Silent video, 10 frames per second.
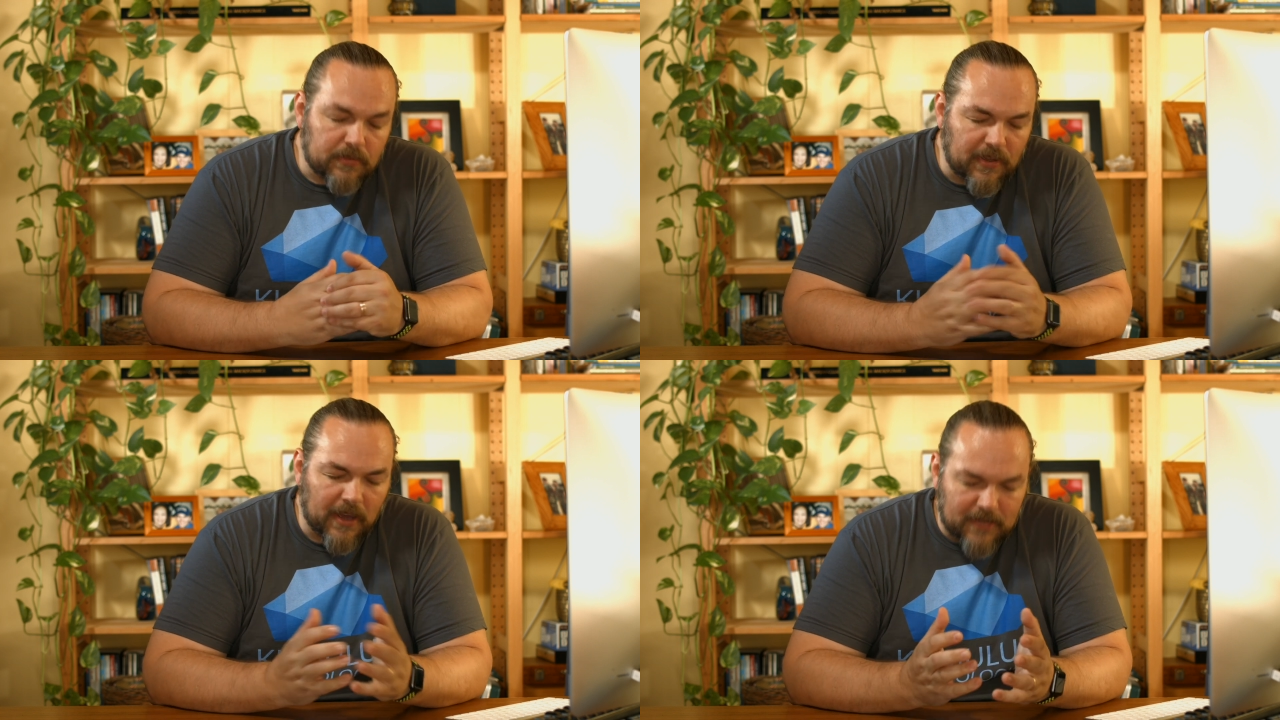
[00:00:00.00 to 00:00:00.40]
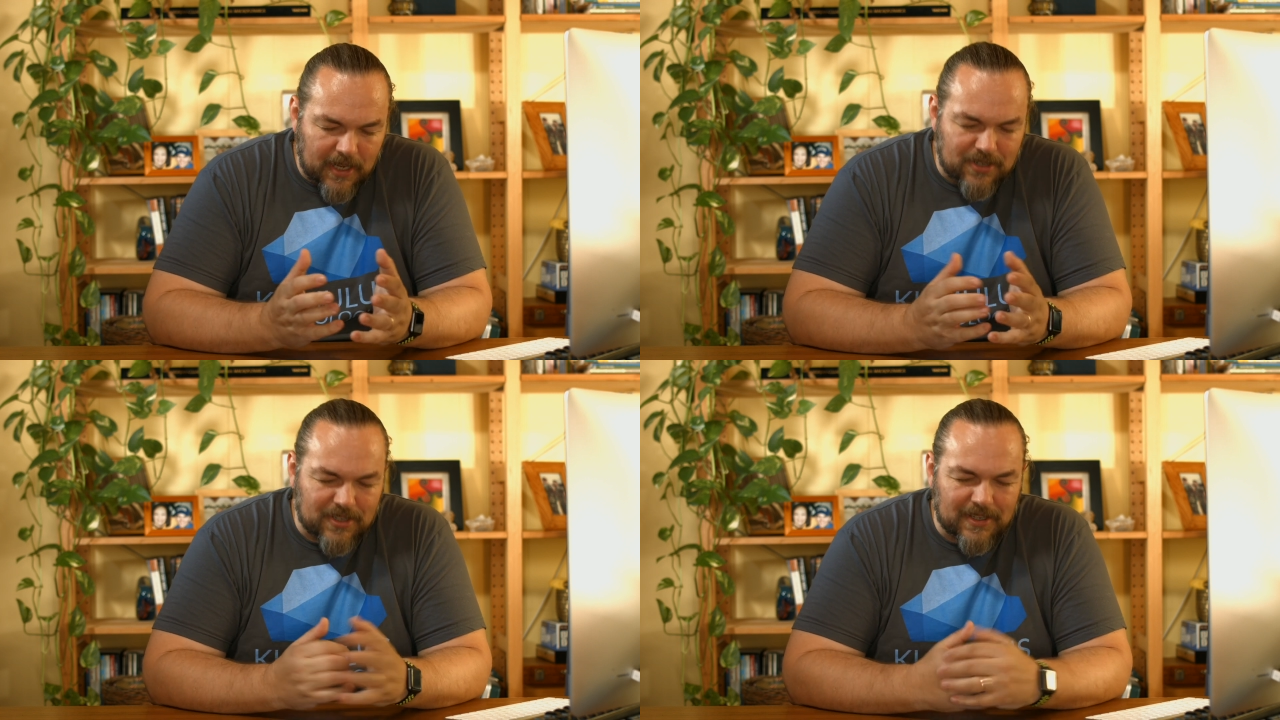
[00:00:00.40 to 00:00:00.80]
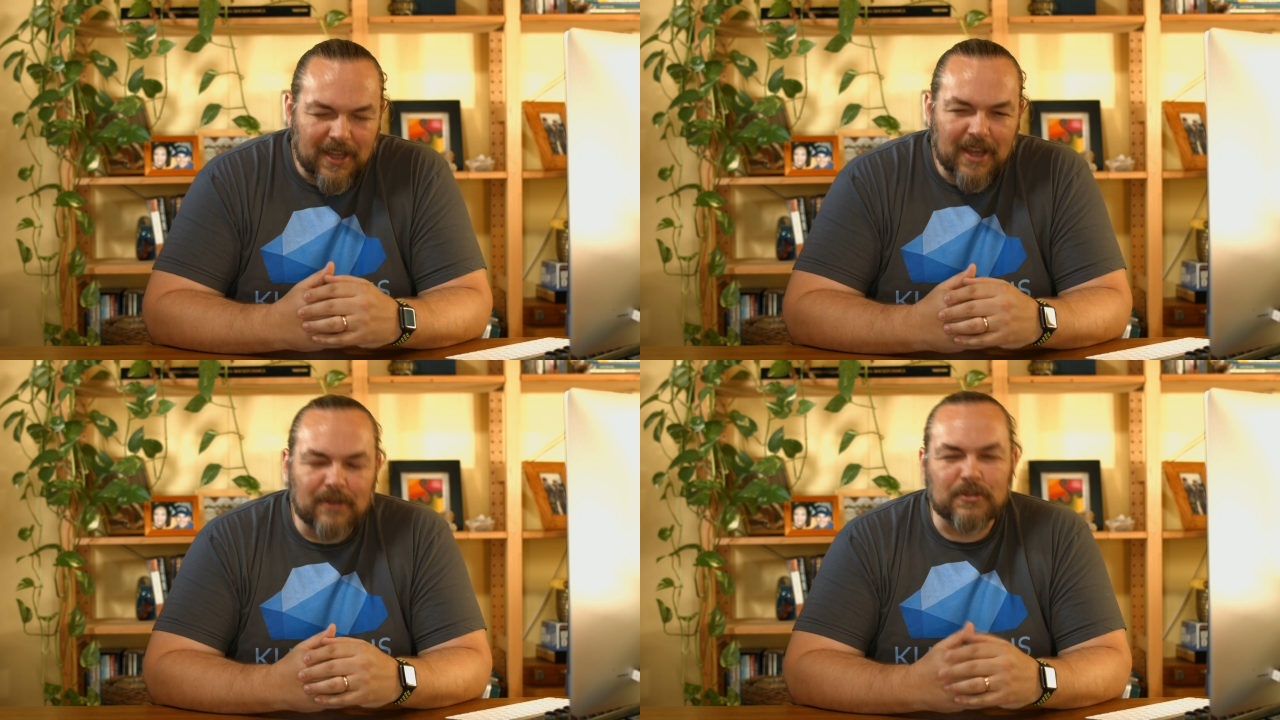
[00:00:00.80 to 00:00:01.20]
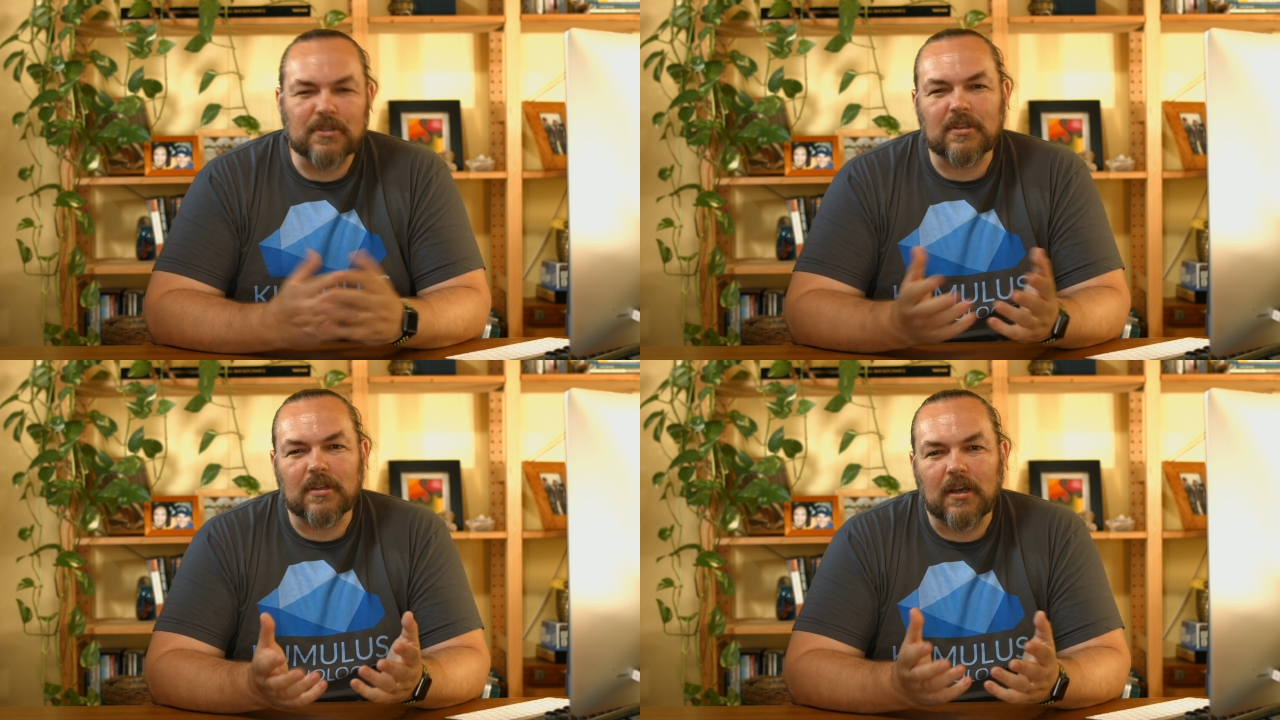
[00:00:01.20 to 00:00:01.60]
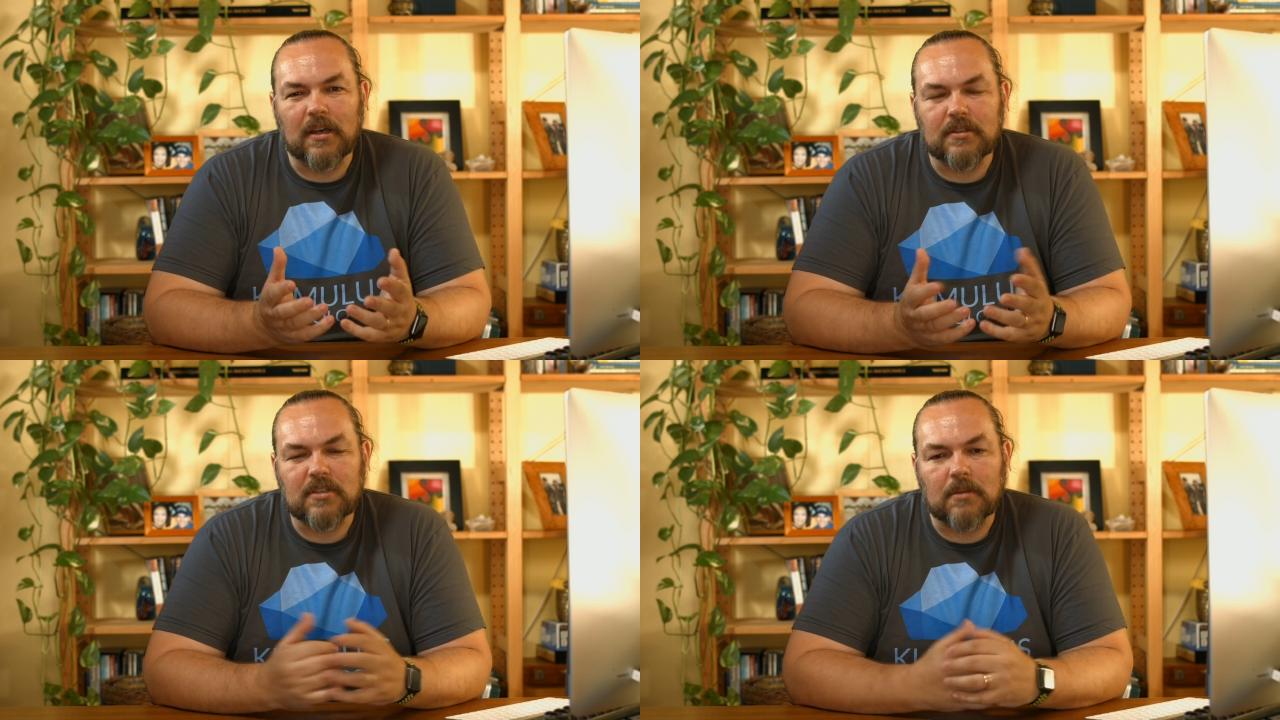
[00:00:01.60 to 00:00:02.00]
Foundation, which is a,
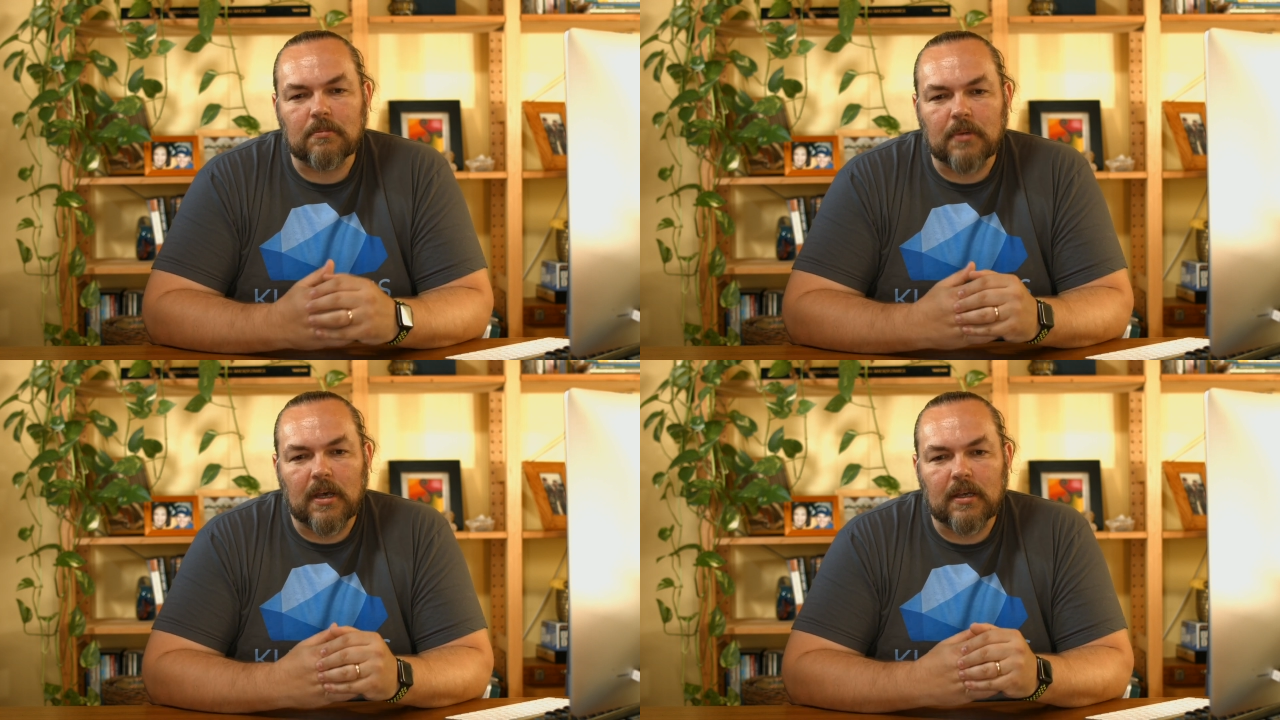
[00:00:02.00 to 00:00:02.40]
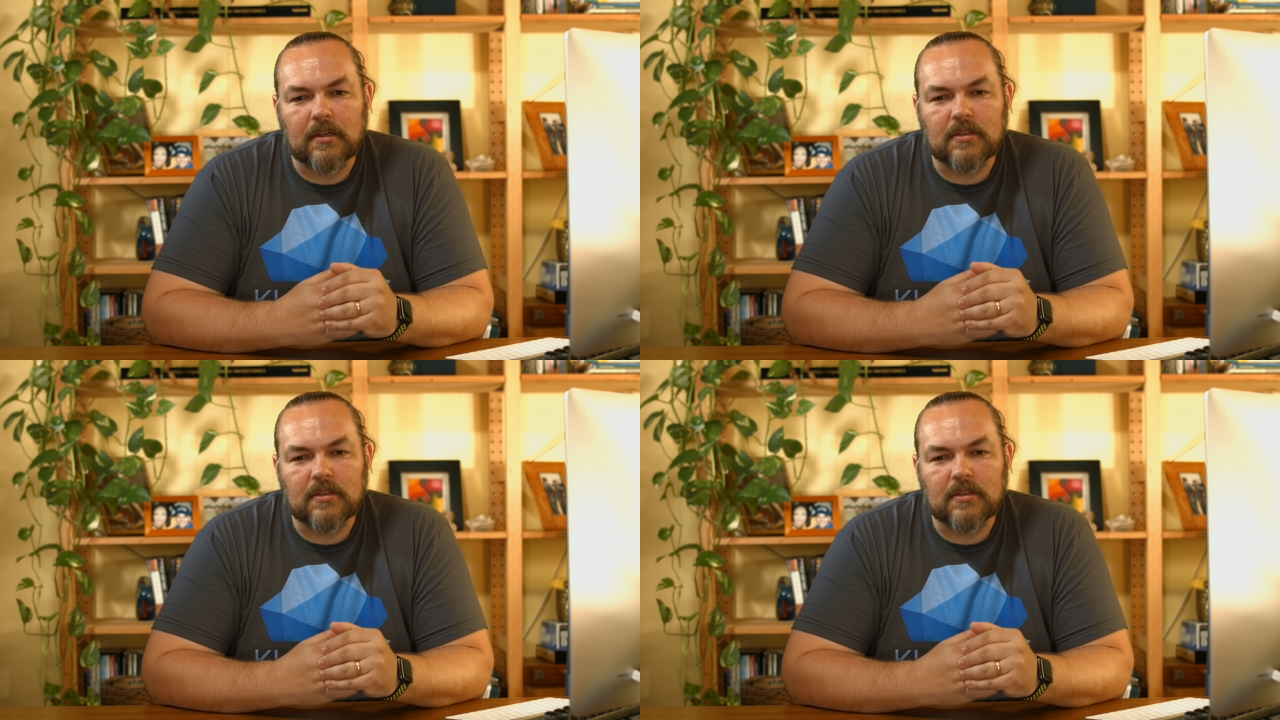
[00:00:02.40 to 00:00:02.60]
a sub uh,